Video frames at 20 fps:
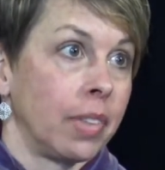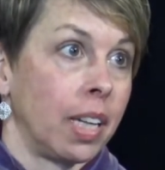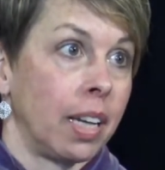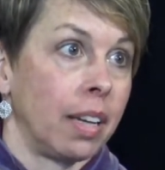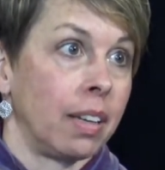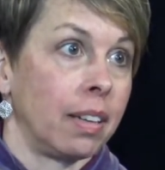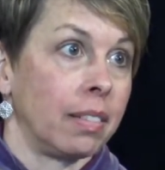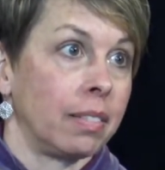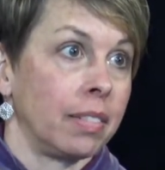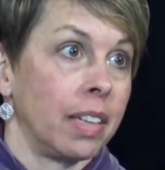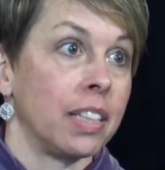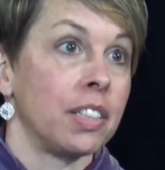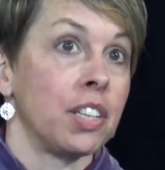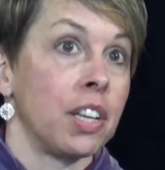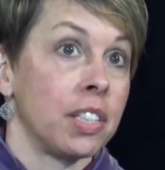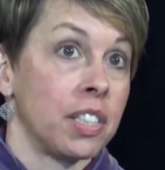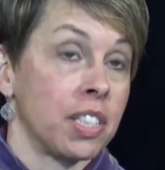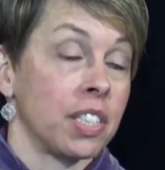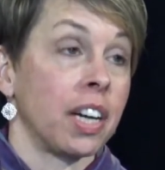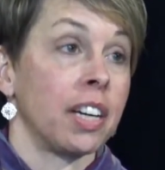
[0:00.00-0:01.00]
Yeah, it,
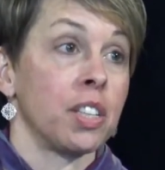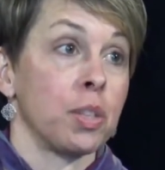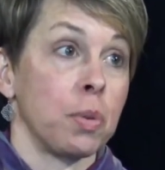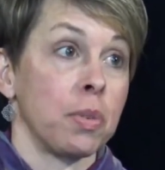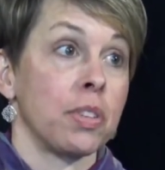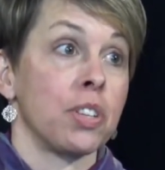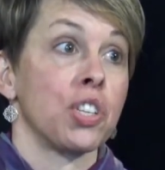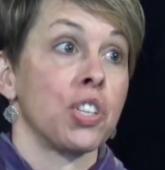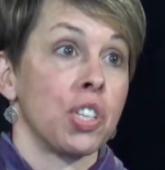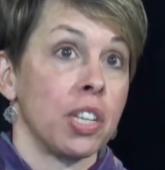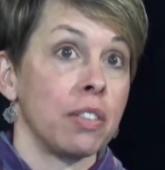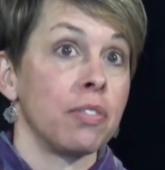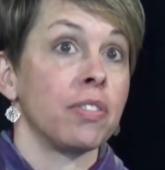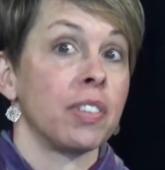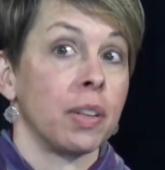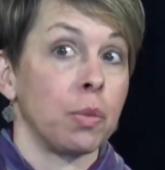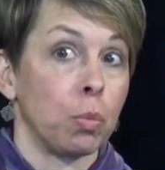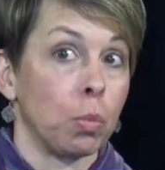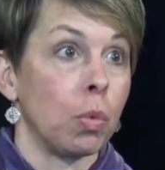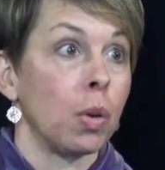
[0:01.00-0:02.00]
it starts with a
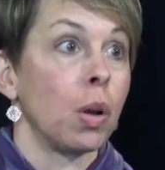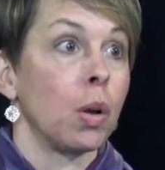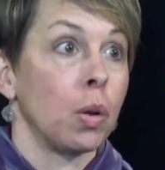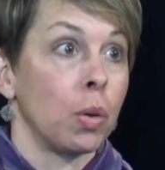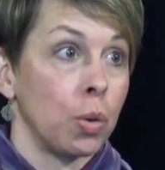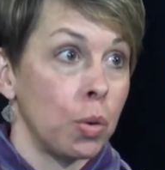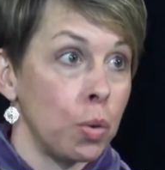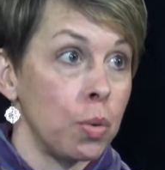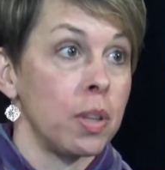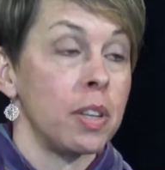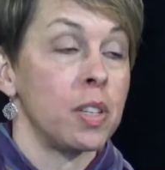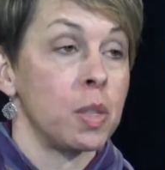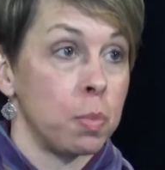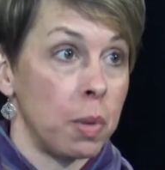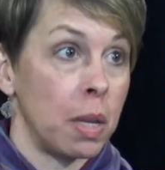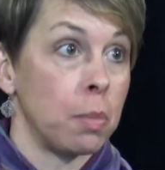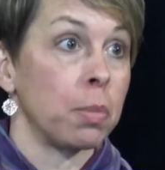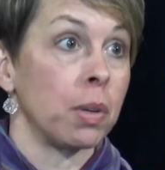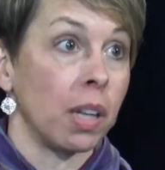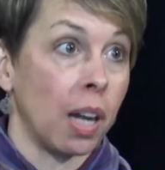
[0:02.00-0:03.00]
shift in who these
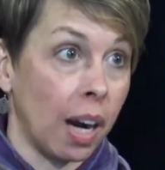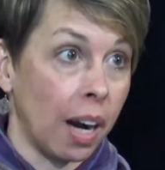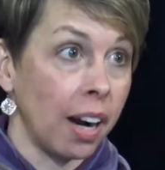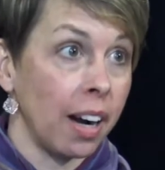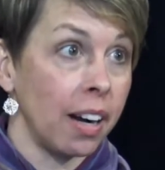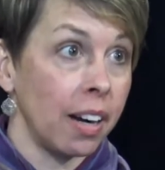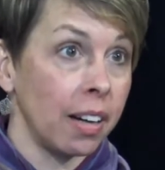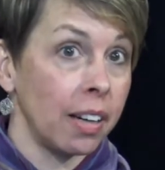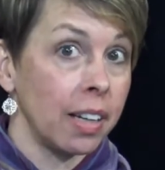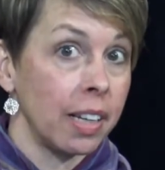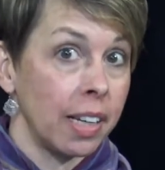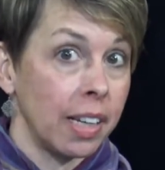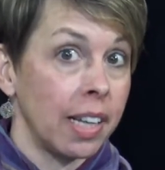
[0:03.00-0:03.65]
people are